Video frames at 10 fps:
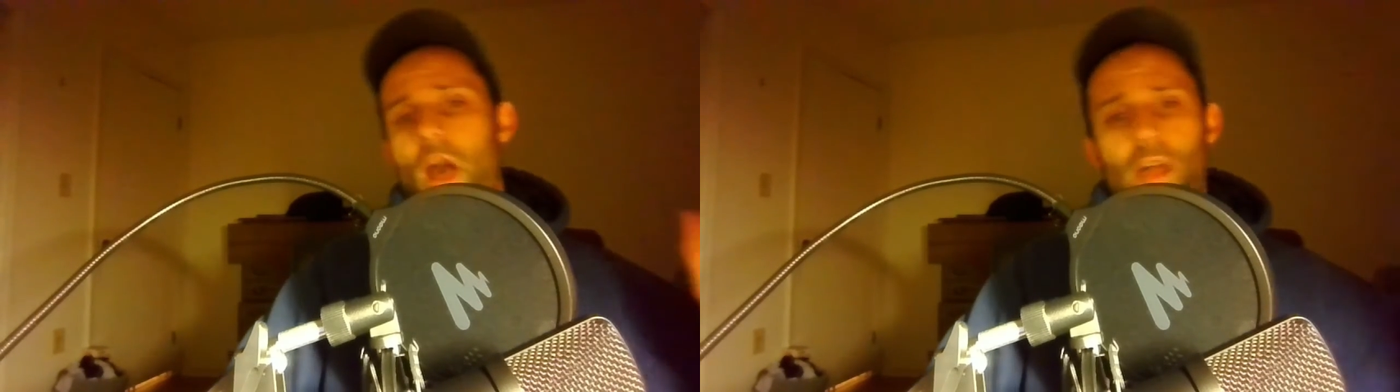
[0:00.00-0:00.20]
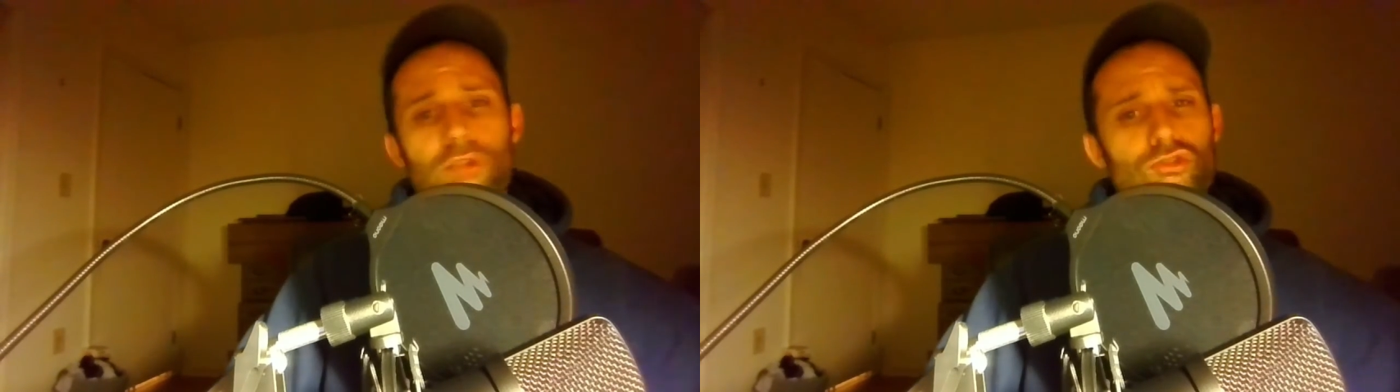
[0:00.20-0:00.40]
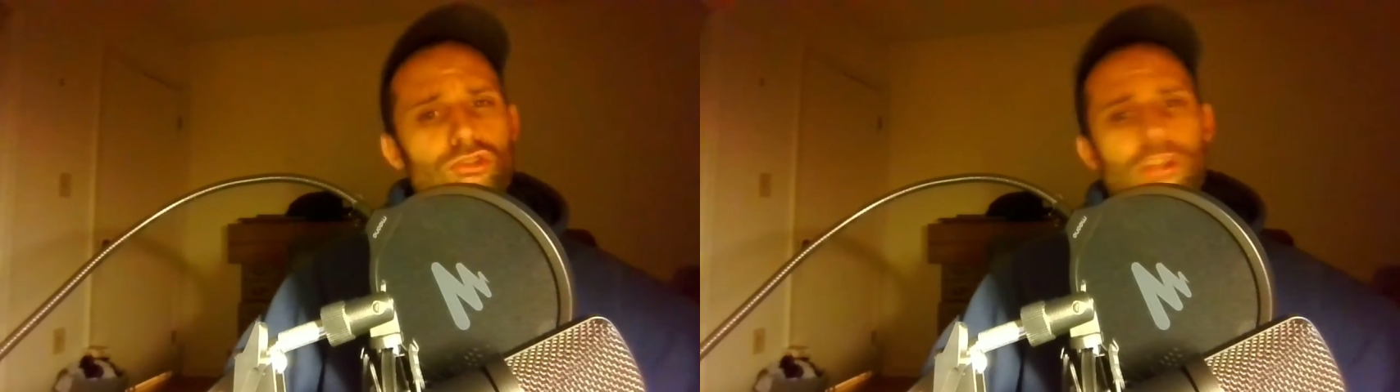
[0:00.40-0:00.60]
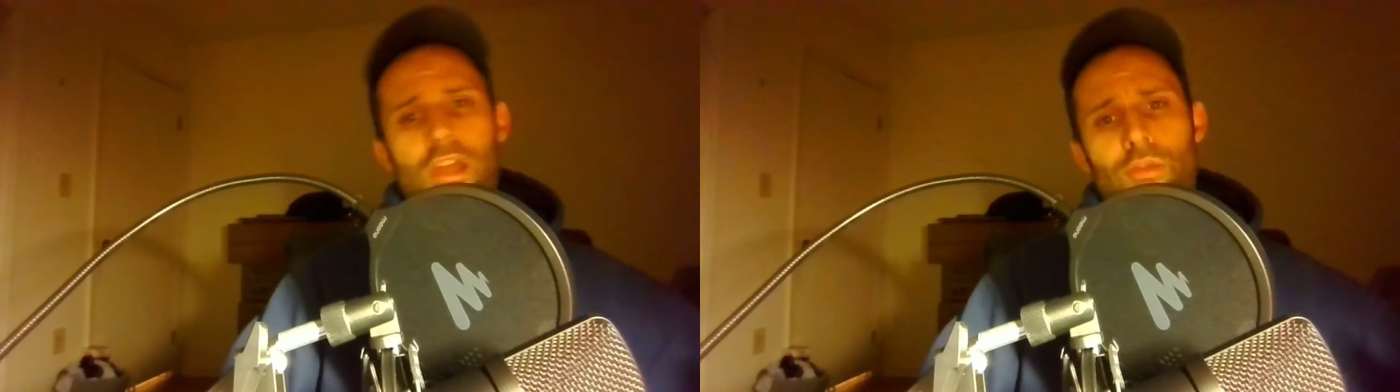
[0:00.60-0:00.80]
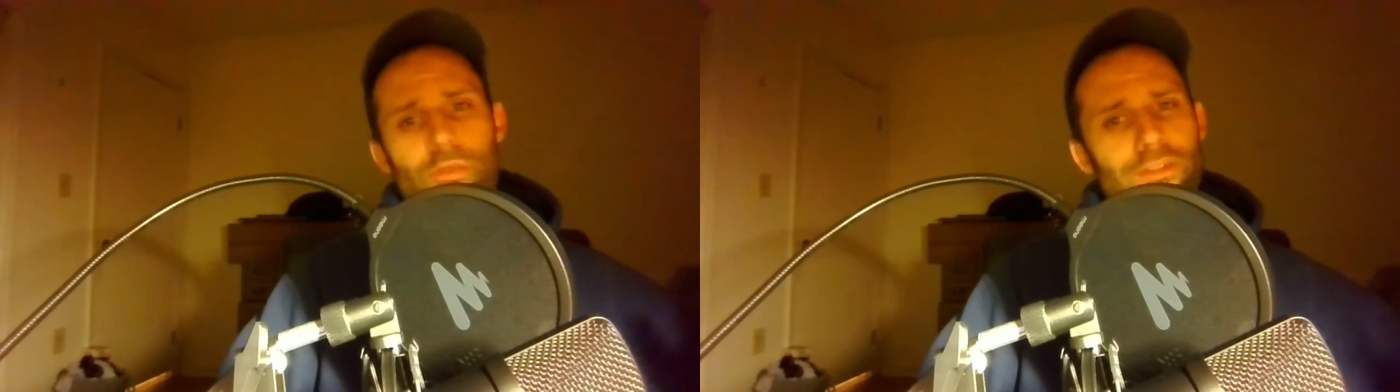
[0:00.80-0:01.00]
I
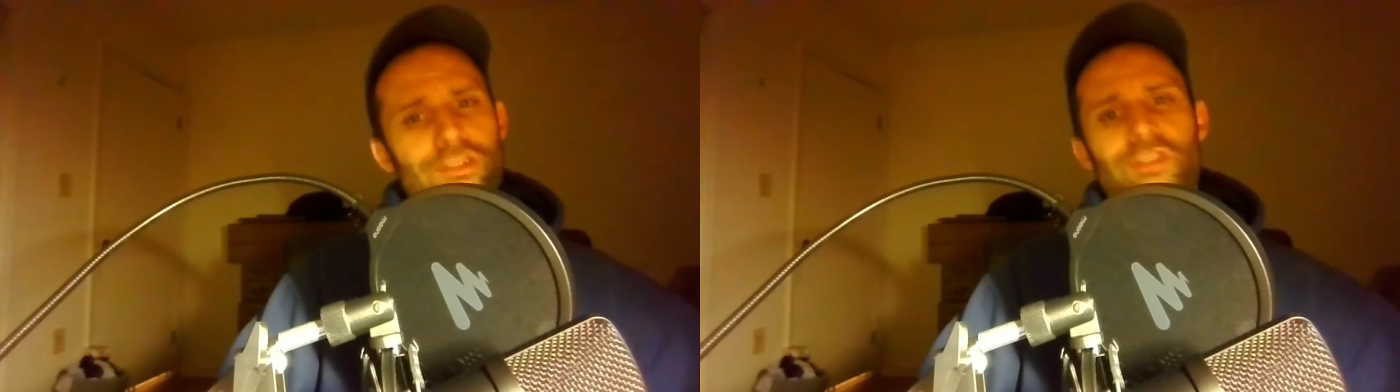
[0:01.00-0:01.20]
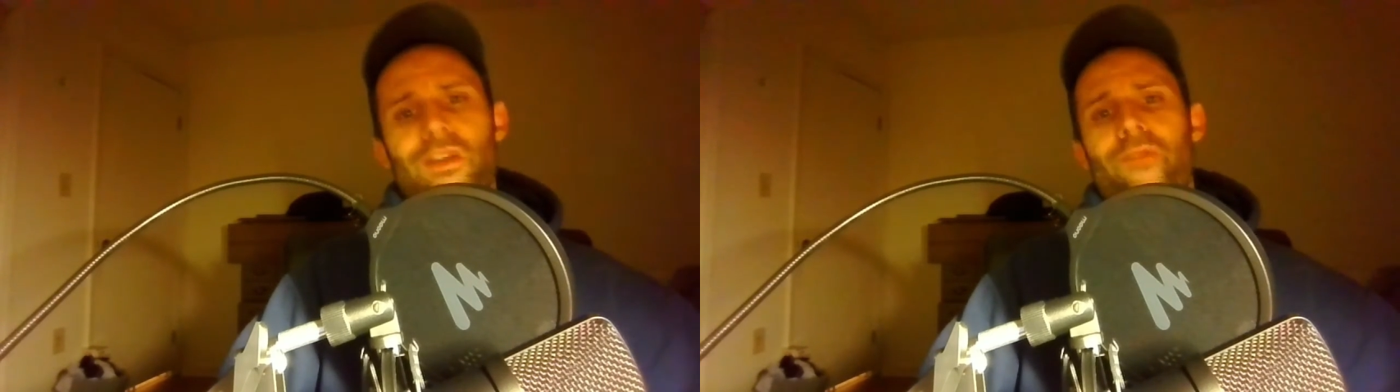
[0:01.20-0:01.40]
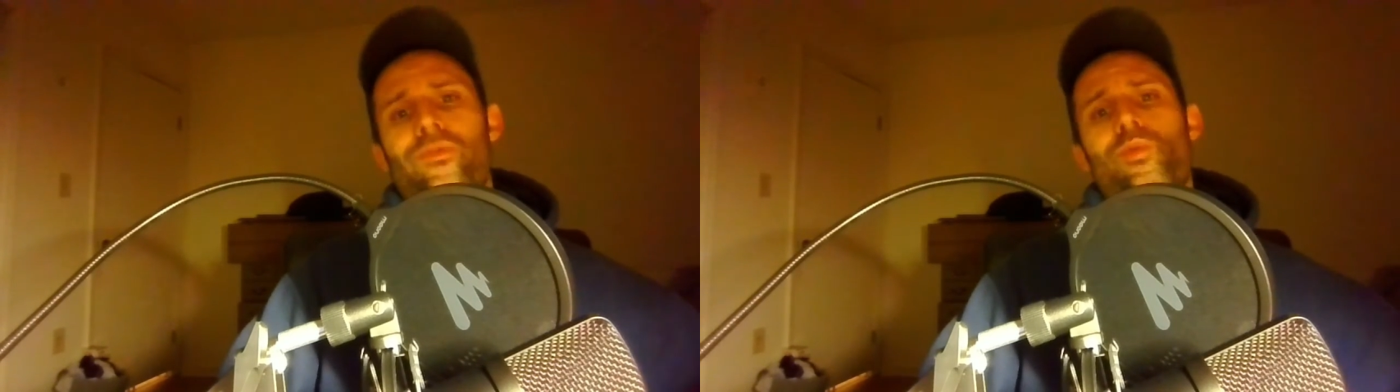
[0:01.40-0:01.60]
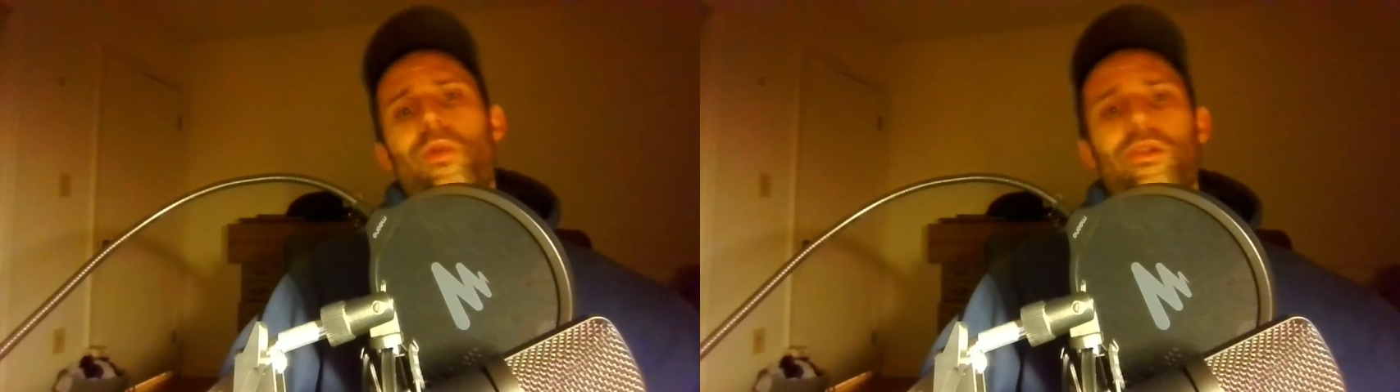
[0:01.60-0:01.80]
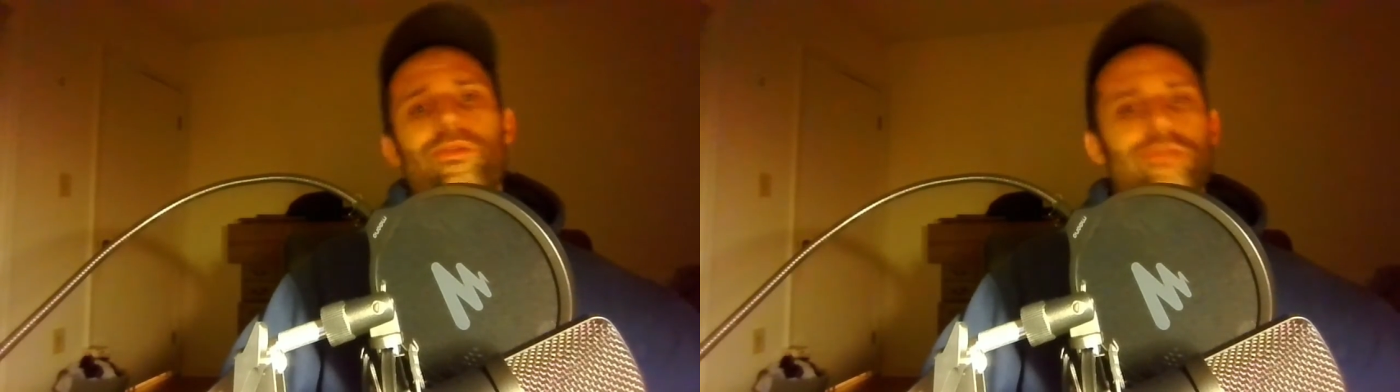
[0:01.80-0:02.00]
understand with this stuff, you
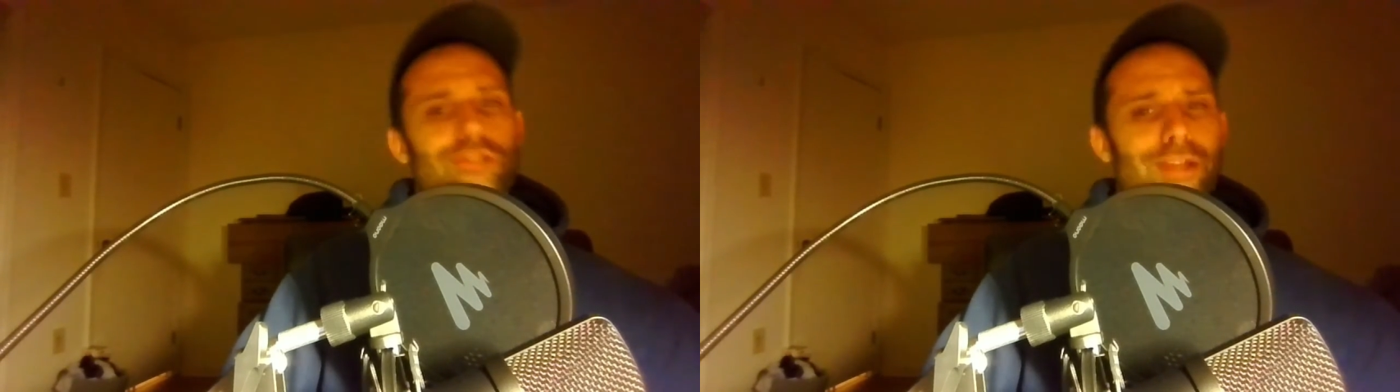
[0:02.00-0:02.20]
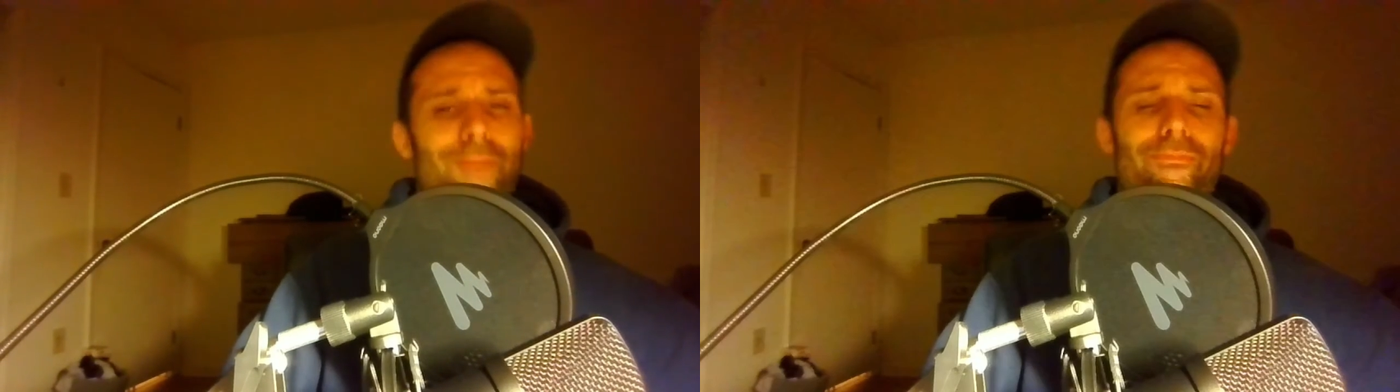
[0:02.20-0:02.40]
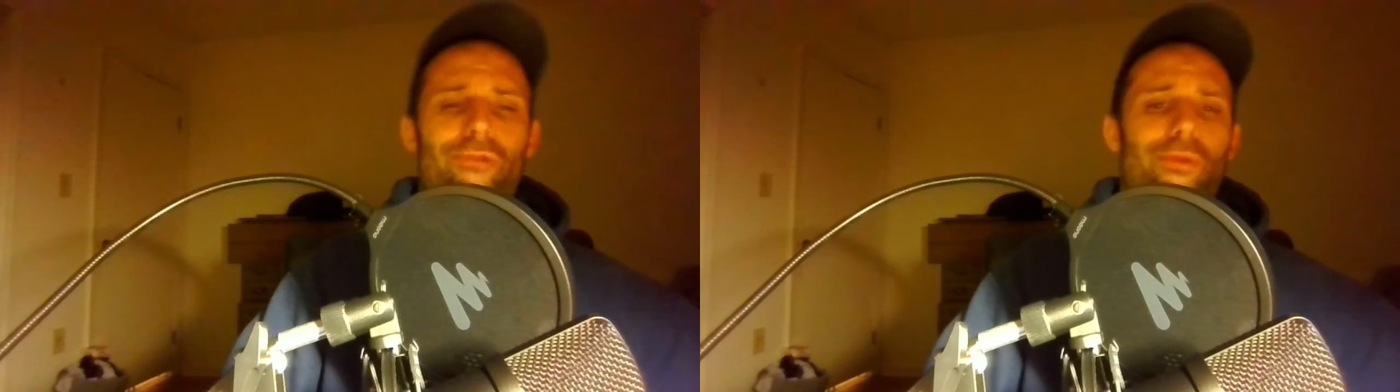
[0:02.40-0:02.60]
want to go a step